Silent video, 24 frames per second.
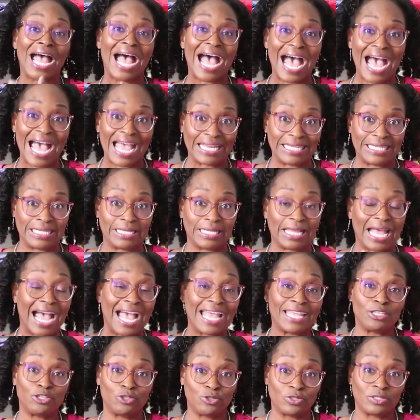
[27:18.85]
I
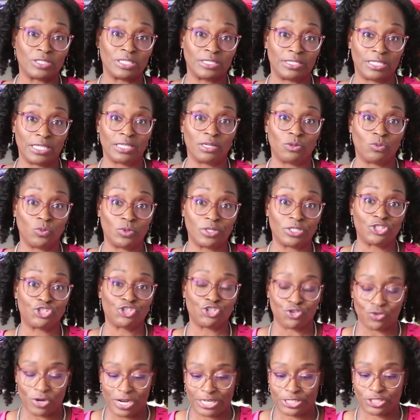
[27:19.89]
use the denim with
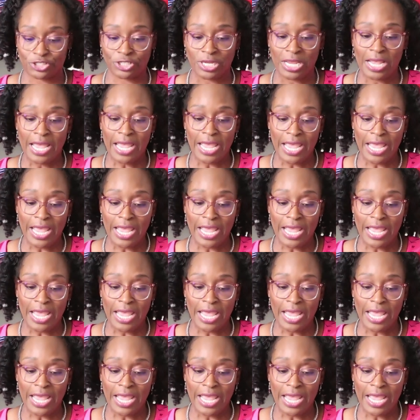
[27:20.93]
stretch.